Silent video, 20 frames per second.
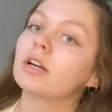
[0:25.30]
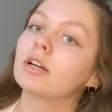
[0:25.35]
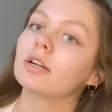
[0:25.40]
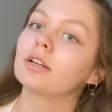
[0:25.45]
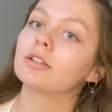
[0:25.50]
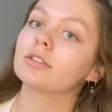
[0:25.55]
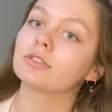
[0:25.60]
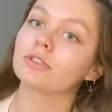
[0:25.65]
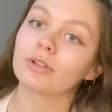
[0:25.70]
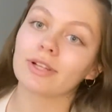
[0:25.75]

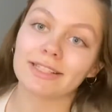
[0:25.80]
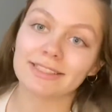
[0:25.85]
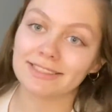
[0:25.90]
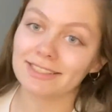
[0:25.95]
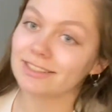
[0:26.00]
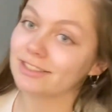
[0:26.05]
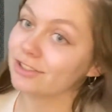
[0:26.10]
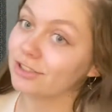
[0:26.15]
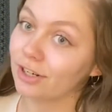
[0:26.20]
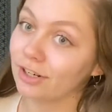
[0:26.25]
So let's
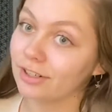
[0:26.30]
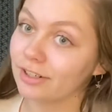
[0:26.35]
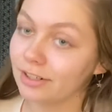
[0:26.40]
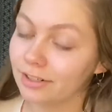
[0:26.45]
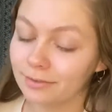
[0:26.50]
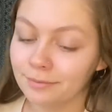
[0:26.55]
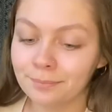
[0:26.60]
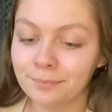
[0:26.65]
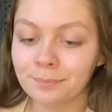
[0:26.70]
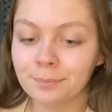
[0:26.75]
get started.
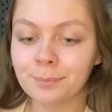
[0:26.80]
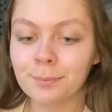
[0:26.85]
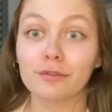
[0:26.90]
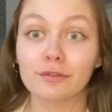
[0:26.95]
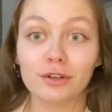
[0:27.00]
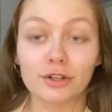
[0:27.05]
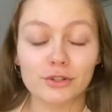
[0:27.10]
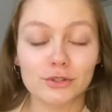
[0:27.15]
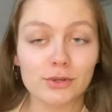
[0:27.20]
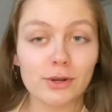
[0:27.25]

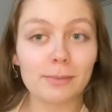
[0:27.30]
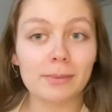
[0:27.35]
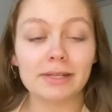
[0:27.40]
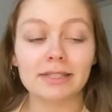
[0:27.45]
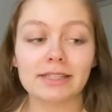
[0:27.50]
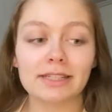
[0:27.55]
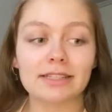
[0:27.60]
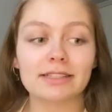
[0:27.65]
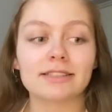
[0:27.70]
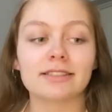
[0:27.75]
First on my
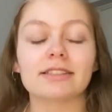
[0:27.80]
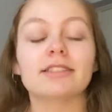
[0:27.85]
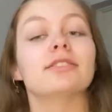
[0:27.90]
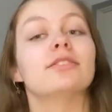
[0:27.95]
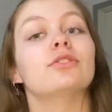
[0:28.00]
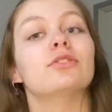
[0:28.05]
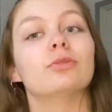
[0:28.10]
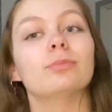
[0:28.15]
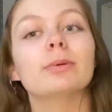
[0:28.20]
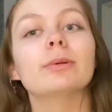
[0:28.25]
list is
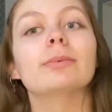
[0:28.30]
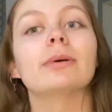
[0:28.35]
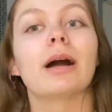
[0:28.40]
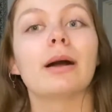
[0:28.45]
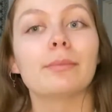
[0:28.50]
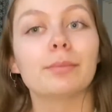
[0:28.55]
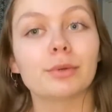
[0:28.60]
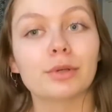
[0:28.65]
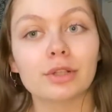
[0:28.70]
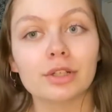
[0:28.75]
super
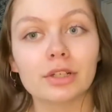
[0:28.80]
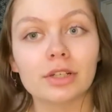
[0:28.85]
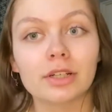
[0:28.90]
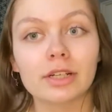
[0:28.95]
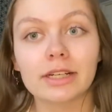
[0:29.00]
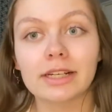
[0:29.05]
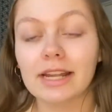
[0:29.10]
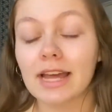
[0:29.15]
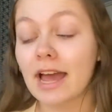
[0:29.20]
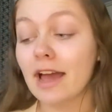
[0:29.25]
popular
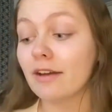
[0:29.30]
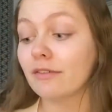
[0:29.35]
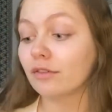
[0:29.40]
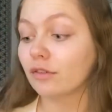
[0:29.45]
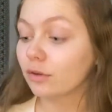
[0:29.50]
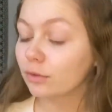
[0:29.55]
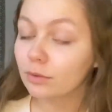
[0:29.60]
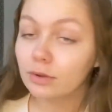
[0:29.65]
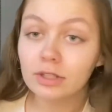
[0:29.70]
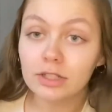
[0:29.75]
and
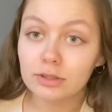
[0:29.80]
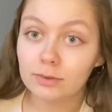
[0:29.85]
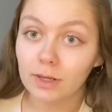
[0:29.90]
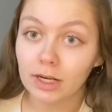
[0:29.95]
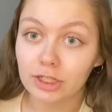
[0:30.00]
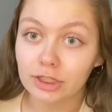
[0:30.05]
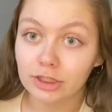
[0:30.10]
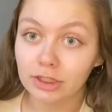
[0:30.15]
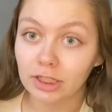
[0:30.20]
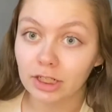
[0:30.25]
everyone is
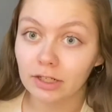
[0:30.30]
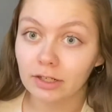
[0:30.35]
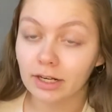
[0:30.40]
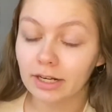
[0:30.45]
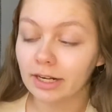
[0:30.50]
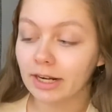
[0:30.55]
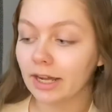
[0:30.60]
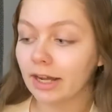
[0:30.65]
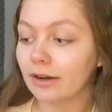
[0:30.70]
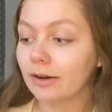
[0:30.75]
watching it
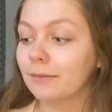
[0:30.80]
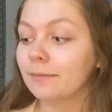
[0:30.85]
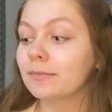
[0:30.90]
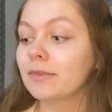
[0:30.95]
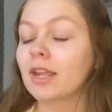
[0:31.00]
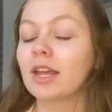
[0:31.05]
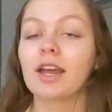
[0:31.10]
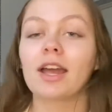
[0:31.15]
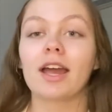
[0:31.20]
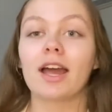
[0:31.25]
right now.
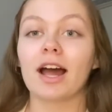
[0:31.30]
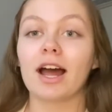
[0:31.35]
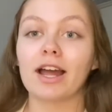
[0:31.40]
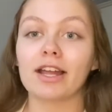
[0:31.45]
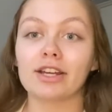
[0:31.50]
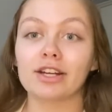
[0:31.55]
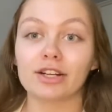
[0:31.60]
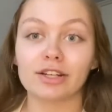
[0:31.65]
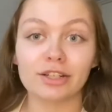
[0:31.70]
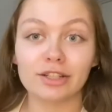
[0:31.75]
I
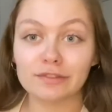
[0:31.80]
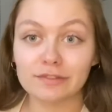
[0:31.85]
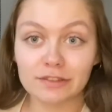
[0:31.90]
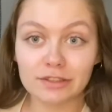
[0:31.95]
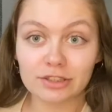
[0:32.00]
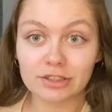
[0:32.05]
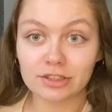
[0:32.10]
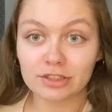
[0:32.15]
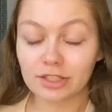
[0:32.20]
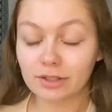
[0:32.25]
already
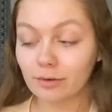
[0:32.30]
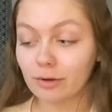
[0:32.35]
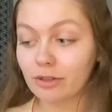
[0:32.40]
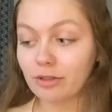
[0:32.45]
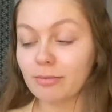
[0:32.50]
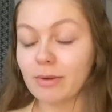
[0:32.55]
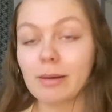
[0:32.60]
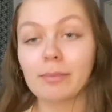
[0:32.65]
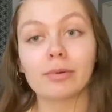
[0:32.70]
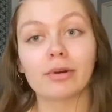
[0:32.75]
finished it with
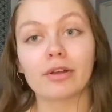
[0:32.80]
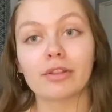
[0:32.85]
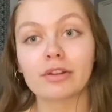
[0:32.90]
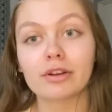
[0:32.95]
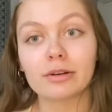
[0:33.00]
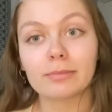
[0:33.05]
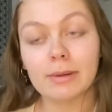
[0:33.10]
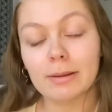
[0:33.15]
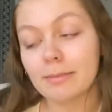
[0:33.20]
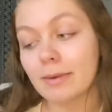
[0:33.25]
my brother
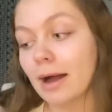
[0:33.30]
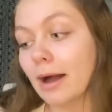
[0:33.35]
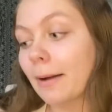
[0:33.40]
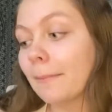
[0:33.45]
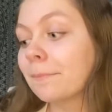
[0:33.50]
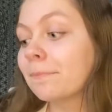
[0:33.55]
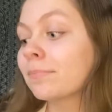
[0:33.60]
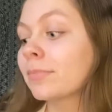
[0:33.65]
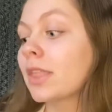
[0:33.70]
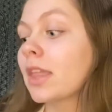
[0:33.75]
and my
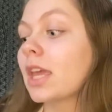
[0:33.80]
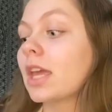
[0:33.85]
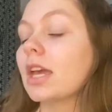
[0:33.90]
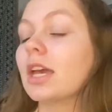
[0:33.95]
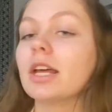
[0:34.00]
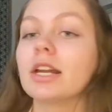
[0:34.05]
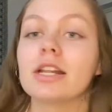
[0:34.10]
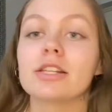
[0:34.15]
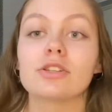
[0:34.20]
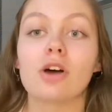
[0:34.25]
mom,
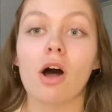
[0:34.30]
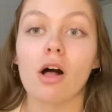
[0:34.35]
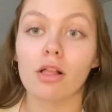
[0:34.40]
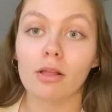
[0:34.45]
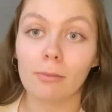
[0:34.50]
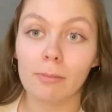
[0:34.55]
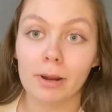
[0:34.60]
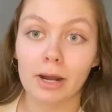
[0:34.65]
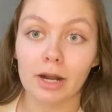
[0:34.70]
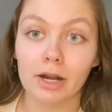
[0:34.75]
and it's All
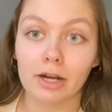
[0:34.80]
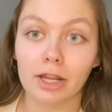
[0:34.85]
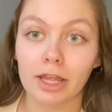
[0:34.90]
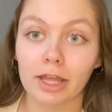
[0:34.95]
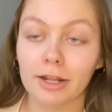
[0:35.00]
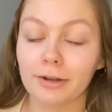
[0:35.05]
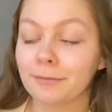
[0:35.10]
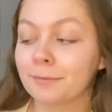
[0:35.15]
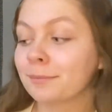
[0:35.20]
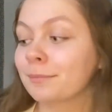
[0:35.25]
American.